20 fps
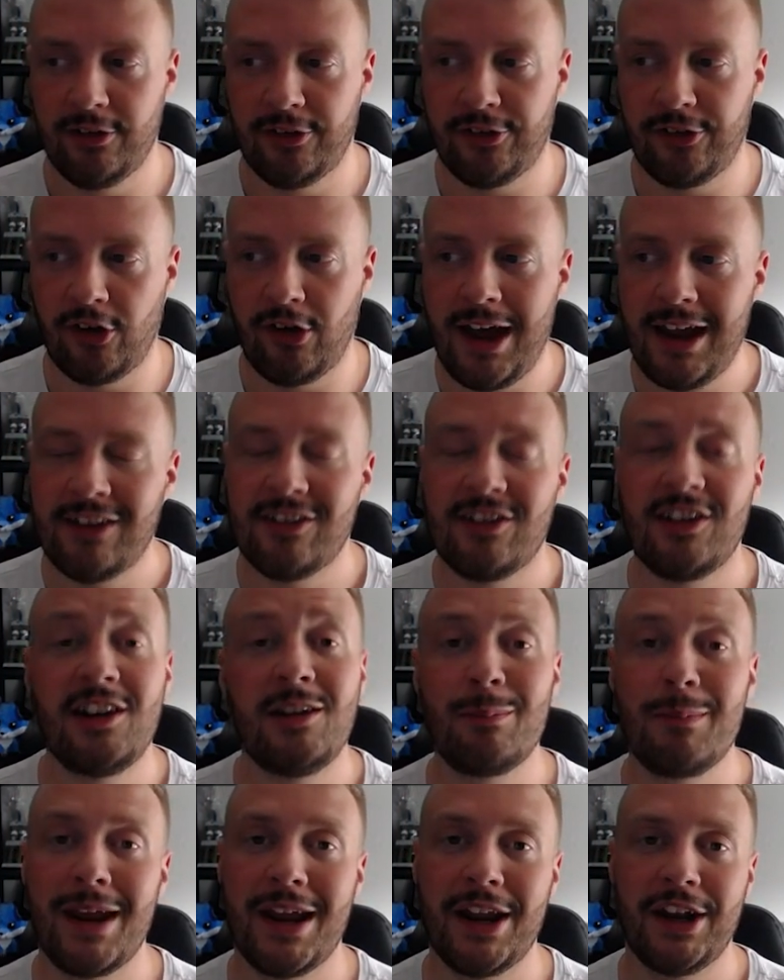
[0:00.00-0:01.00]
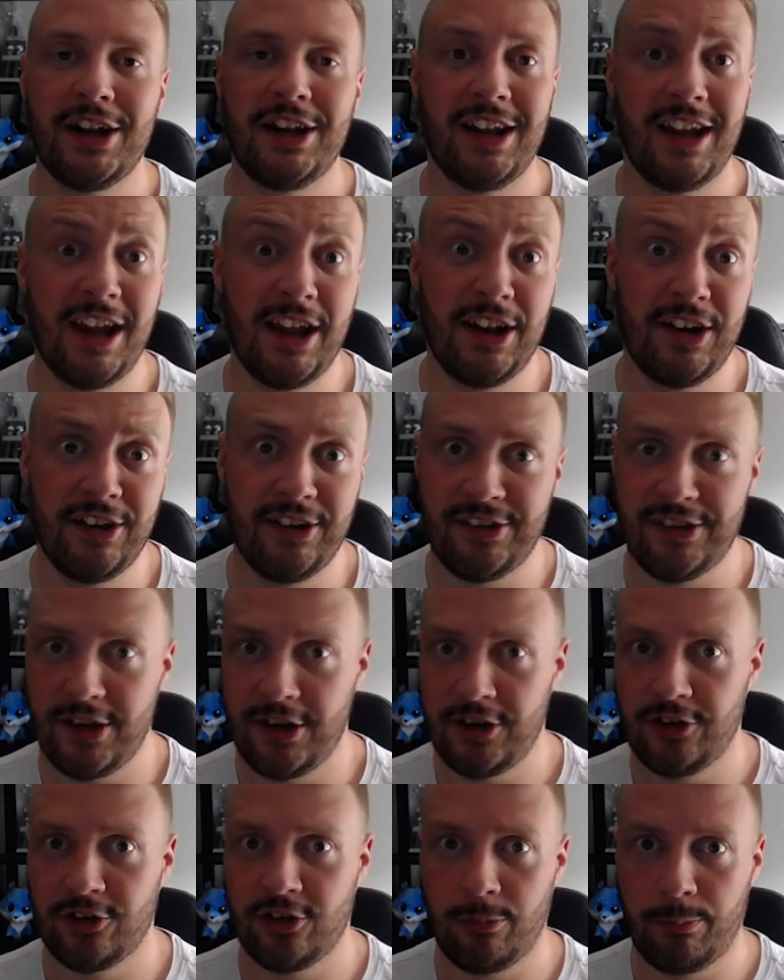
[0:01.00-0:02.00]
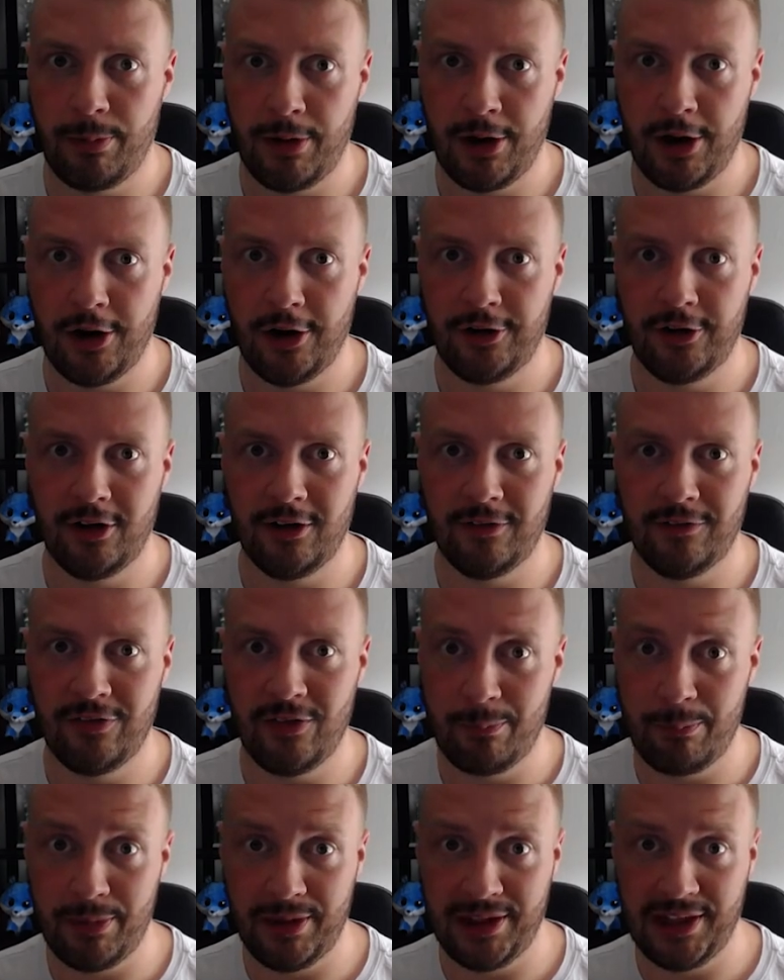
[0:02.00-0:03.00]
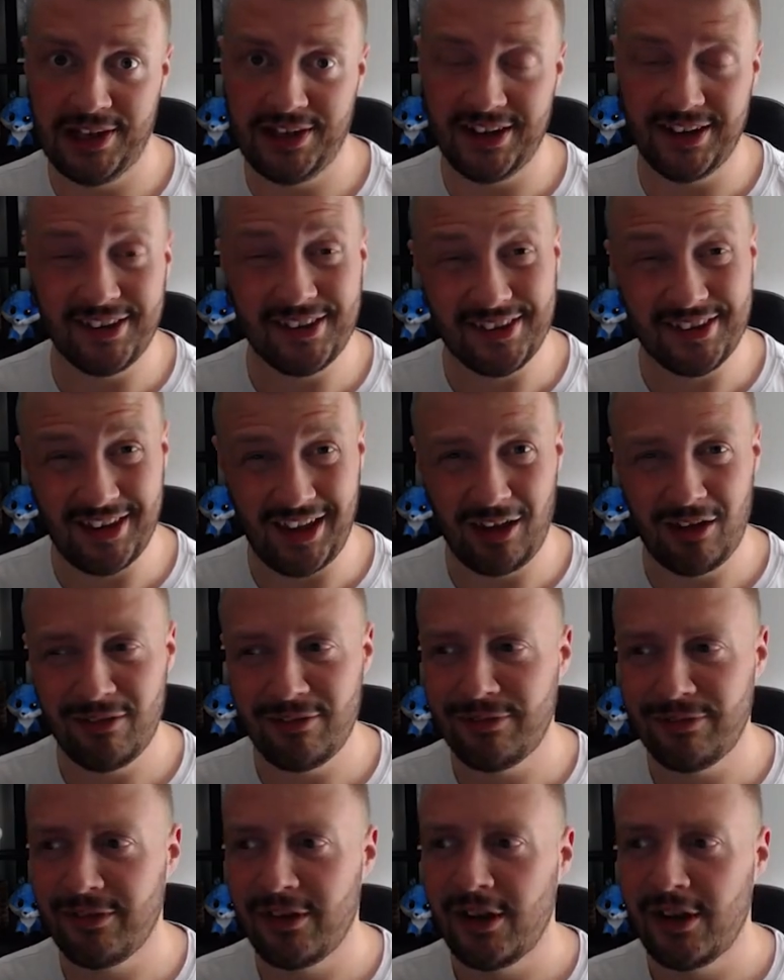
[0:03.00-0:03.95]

So I actually made it an essential part of the build itself,